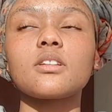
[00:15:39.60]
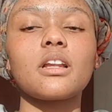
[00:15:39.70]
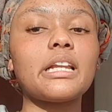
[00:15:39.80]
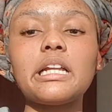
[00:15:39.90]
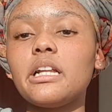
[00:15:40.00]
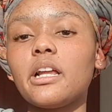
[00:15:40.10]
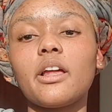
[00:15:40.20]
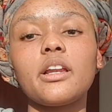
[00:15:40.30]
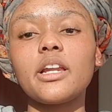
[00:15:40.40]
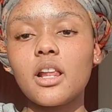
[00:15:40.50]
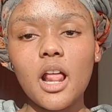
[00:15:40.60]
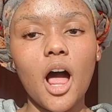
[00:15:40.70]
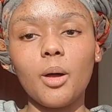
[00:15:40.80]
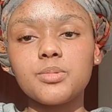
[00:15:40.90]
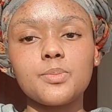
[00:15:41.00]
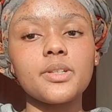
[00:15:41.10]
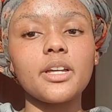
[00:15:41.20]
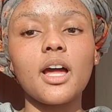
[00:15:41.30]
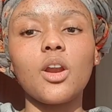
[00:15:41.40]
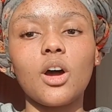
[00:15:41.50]
Lihle helped
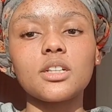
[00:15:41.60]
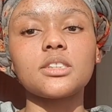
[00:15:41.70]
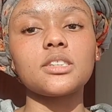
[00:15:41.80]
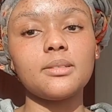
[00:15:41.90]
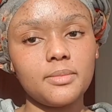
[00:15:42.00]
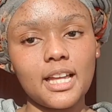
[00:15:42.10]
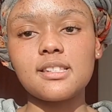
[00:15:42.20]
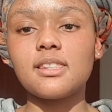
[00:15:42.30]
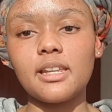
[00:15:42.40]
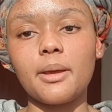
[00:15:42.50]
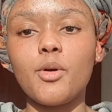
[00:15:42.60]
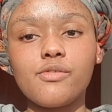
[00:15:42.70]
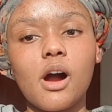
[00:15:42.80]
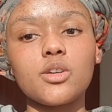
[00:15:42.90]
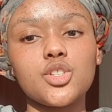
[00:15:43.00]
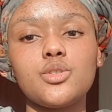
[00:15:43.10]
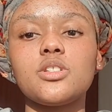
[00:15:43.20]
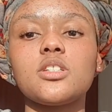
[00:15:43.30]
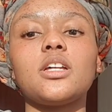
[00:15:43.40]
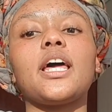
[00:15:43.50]
me a lot. That's the name of our
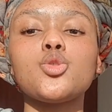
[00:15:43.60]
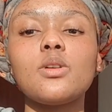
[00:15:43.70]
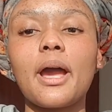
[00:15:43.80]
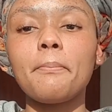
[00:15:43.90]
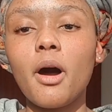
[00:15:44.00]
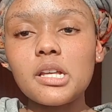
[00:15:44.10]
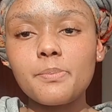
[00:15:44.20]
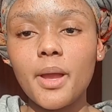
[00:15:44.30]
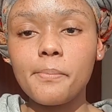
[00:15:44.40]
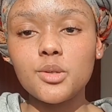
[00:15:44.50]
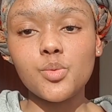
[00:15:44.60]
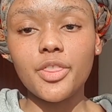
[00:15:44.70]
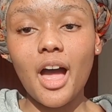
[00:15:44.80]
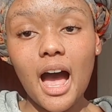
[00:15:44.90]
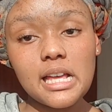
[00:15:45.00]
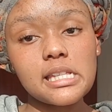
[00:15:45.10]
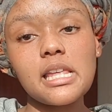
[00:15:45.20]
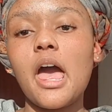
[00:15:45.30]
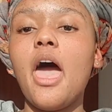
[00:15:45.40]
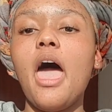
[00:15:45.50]
tutor. Do like past papers with us,
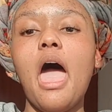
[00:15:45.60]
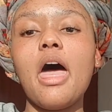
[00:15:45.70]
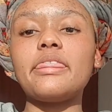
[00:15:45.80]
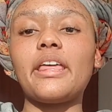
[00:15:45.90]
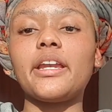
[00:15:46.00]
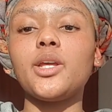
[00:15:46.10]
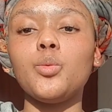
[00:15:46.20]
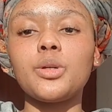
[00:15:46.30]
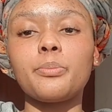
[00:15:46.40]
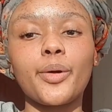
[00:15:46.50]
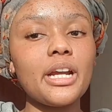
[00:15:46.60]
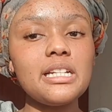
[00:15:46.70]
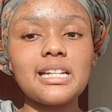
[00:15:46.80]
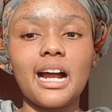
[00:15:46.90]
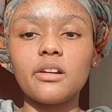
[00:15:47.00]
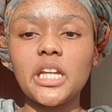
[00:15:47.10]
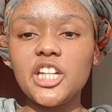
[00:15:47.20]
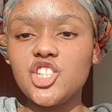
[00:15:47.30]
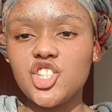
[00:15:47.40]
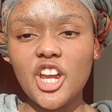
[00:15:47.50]
and then he would break down
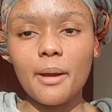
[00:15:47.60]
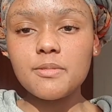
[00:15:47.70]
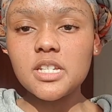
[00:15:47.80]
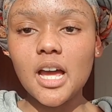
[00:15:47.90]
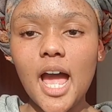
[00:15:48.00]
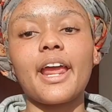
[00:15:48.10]
each chapter.